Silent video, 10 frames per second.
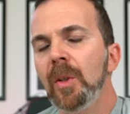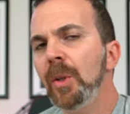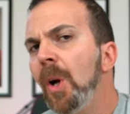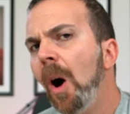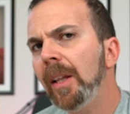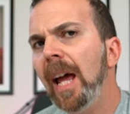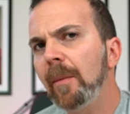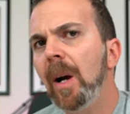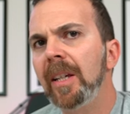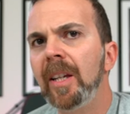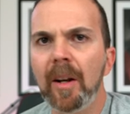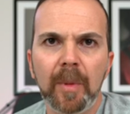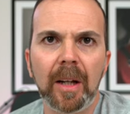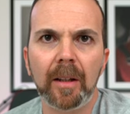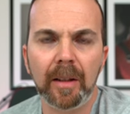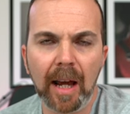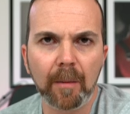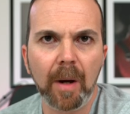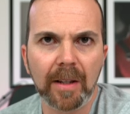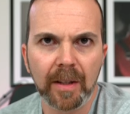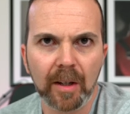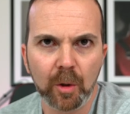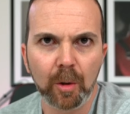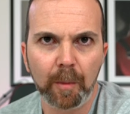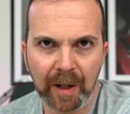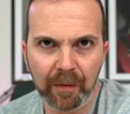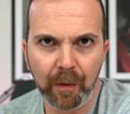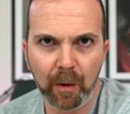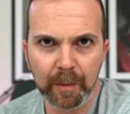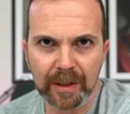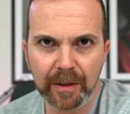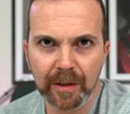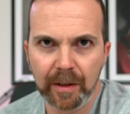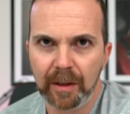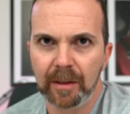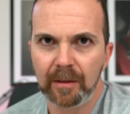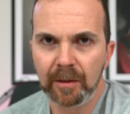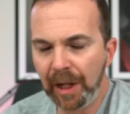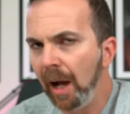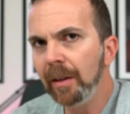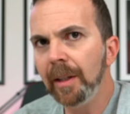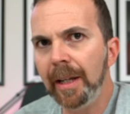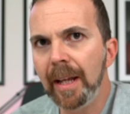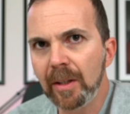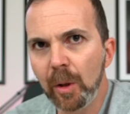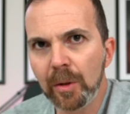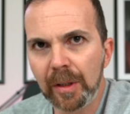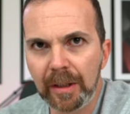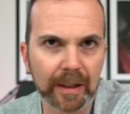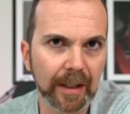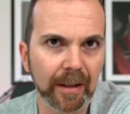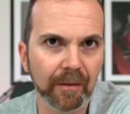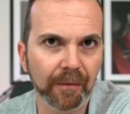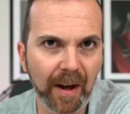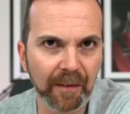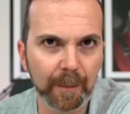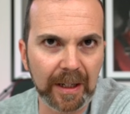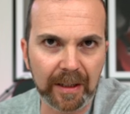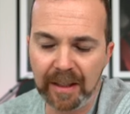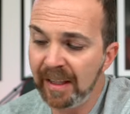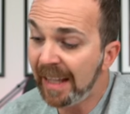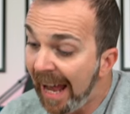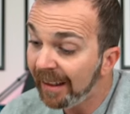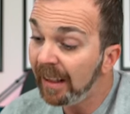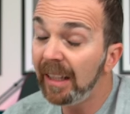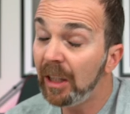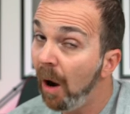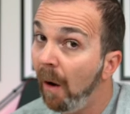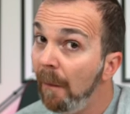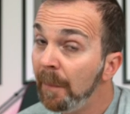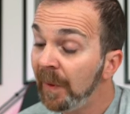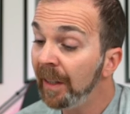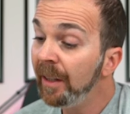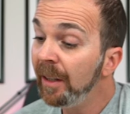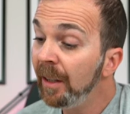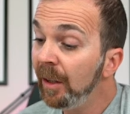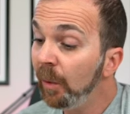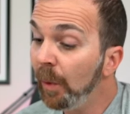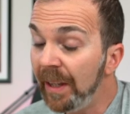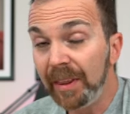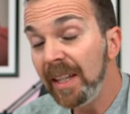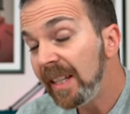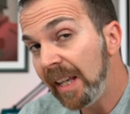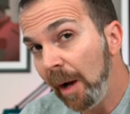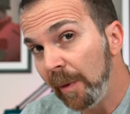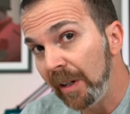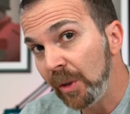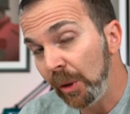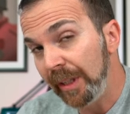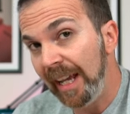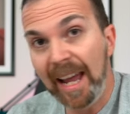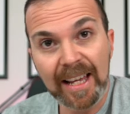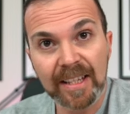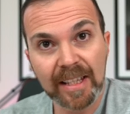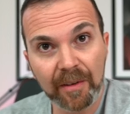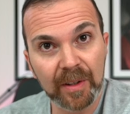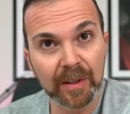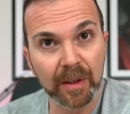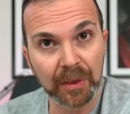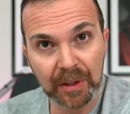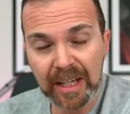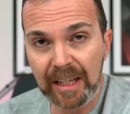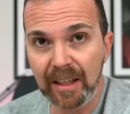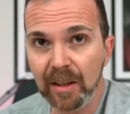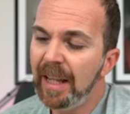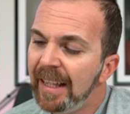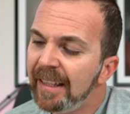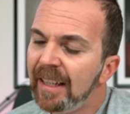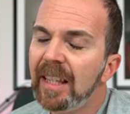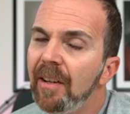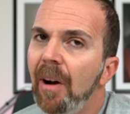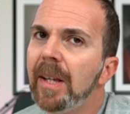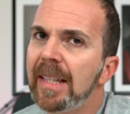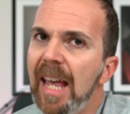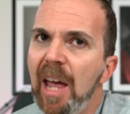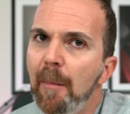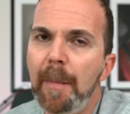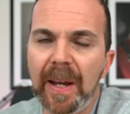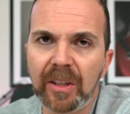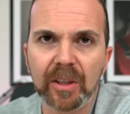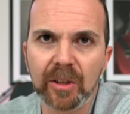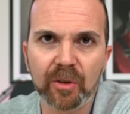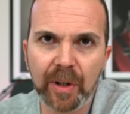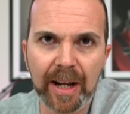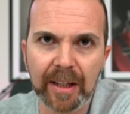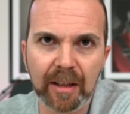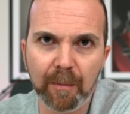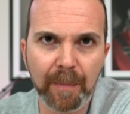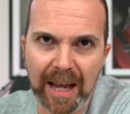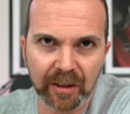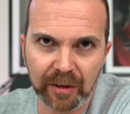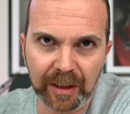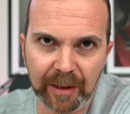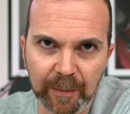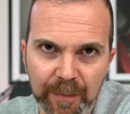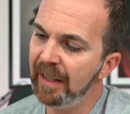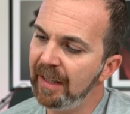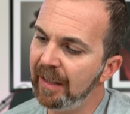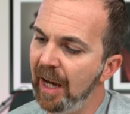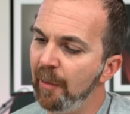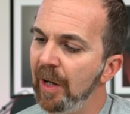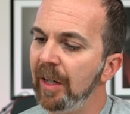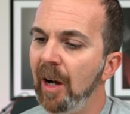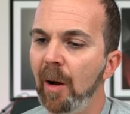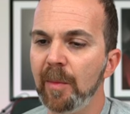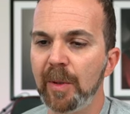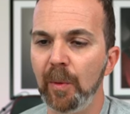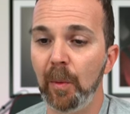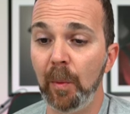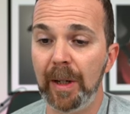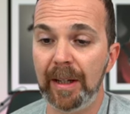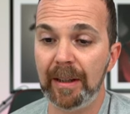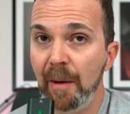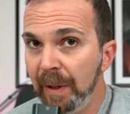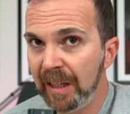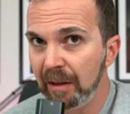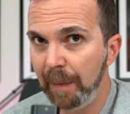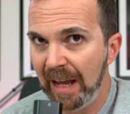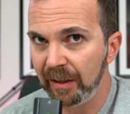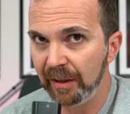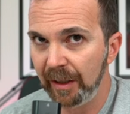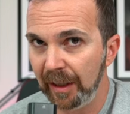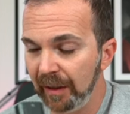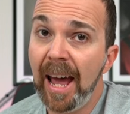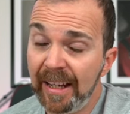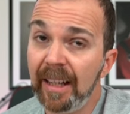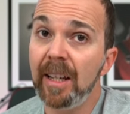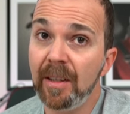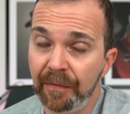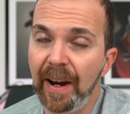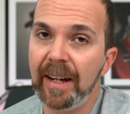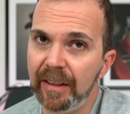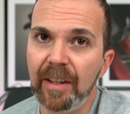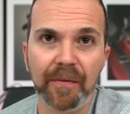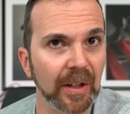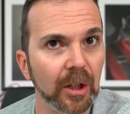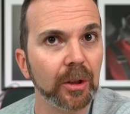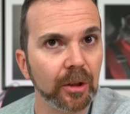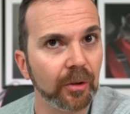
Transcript: You know I like my camera like my sexual performance. Done and exhausted in 5 minutes. Sadly though, with this camera, Sony a7 III, they didn't give us a better draining battery. This camera comes with a bigger battery and it is very difficult to